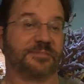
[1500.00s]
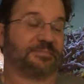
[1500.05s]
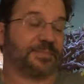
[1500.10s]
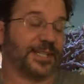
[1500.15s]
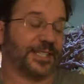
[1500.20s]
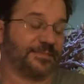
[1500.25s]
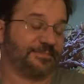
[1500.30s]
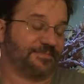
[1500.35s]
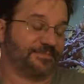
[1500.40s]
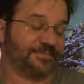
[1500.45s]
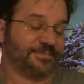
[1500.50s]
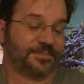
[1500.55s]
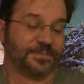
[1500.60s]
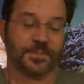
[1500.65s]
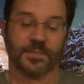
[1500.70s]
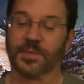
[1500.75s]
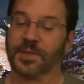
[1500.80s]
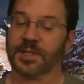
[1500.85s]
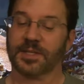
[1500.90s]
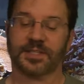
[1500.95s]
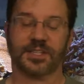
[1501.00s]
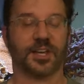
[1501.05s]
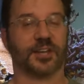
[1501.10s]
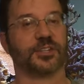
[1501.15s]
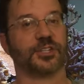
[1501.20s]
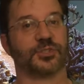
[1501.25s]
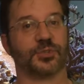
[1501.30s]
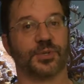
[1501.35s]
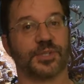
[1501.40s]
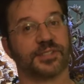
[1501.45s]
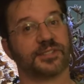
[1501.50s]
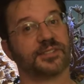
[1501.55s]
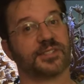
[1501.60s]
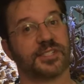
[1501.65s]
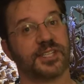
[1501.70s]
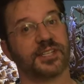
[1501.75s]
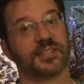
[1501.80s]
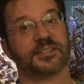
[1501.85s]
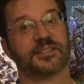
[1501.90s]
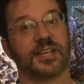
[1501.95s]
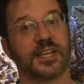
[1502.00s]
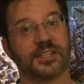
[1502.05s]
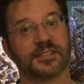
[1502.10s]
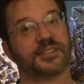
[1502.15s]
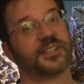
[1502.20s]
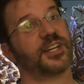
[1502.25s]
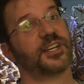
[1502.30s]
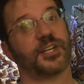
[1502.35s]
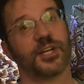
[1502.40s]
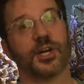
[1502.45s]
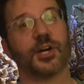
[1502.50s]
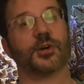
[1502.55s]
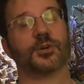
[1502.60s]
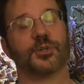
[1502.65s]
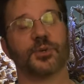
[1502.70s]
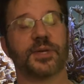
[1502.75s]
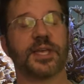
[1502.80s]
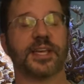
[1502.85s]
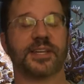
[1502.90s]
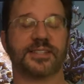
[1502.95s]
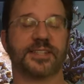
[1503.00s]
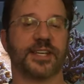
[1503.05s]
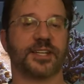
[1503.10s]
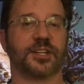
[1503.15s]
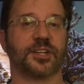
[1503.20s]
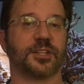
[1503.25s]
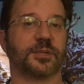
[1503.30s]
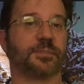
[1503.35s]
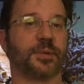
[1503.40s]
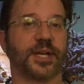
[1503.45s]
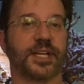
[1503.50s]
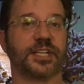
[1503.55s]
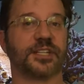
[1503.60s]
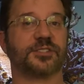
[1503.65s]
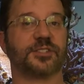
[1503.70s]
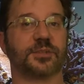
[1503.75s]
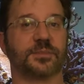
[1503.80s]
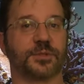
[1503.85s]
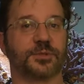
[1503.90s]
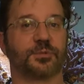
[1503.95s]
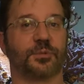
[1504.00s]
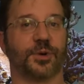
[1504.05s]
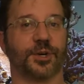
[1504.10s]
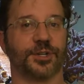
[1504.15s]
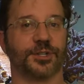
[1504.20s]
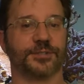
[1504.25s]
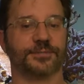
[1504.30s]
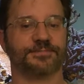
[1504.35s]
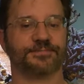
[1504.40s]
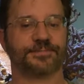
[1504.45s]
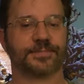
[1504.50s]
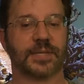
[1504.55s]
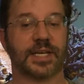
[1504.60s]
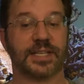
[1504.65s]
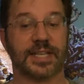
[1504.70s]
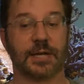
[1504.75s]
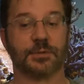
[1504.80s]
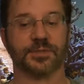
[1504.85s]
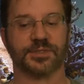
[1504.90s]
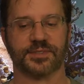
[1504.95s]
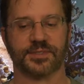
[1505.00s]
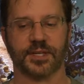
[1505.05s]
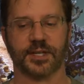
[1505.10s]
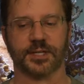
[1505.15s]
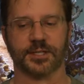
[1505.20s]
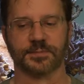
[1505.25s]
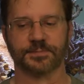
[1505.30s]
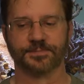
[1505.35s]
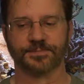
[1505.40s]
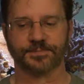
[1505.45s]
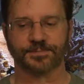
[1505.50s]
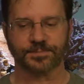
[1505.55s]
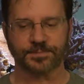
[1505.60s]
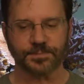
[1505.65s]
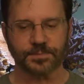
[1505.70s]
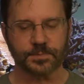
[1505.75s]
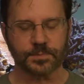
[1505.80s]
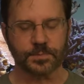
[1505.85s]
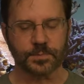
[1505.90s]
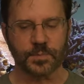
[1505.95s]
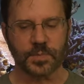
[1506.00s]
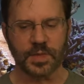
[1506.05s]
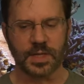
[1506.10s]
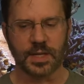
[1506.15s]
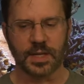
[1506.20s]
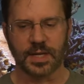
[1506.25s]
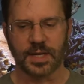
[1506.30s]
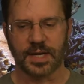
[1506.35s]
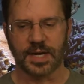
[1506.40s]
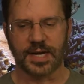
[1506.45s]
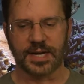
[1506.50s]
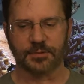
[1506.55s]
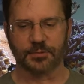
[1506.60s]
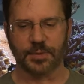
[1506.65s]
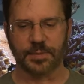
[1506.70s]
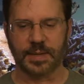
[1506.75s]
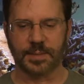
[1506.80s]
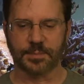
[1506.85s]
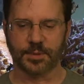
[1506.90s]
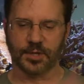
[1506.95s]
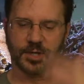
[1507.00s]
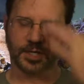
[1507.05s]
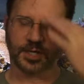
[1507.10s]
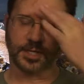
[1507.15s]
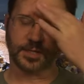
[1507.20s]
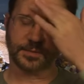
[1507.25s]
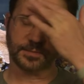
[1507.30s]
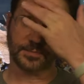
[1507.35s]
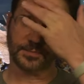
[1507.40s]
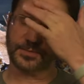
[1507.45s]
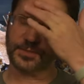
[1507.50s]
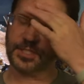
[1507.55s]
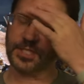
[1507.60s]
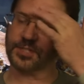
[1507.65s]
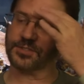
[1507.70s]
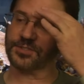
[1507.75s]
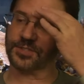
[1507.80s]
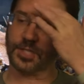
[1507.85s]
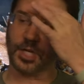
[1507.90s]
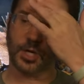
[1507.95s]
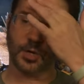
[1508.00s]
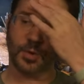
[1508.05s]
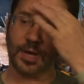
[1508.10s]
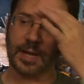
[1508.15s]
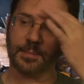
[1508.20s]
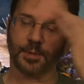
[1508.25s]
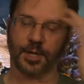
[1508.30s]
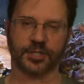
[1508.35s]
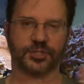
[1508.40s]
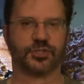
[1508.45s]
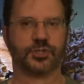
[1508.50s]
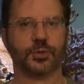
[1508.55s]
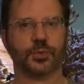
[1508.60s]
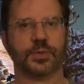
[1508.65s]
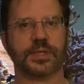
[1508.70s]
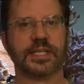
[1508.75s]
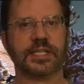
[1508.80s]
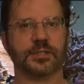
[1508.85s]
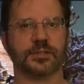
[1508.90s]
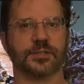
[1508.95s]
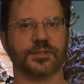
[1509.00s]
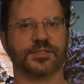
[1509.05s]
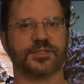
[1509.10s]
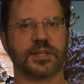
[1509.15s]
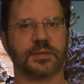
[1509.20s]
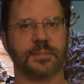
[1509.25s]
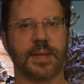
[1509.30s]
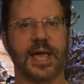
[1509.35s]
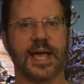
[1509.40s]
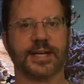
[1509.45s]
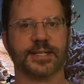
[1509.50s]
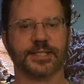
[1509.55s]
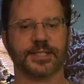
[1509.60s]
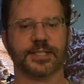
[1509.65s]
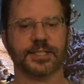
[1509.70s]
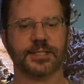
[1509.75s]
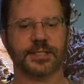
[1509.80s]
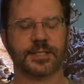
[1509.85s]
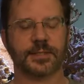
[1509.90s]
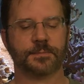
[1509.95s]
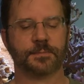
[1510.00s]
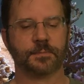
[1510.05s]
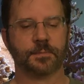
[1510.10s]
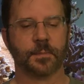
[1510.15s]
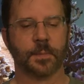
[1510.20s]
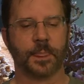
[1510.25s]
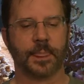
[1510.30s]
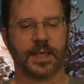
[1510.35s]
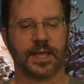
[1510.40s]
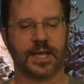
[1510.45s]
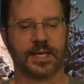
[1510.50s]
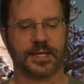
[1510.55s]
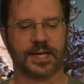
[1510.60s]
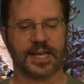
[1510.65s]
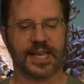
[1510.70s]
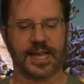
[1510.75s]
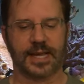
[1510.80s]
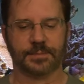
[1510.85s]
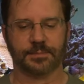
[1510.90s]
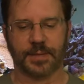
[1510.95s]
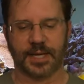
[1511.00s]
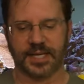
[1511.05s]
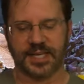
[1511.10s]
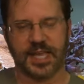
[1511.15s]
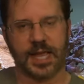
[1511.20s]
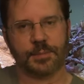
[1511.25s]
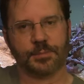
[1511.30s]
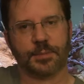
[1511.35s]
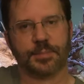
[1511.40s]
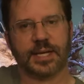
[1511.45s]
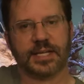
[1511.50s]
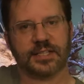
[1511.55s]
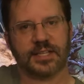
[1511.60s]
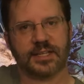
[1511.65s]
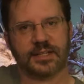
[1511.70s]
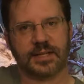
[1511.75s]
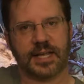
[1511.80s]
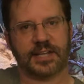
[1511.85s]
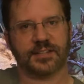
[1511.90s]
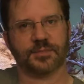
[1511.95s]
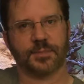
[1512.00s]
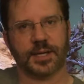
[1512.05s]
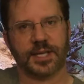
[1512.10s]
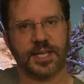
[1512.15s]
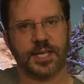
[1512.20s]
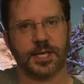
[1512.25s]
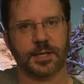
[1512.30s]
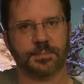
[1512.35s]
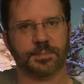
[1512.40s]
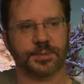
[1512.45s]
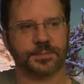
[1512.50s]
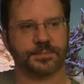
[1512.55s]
But the other choice is TSA could say, no, you can't take it on the plane, it's too much water. And that would suck. I remember uh, years ago, I bought two eels at Macna, and I had my camera bag that hangs on my hip,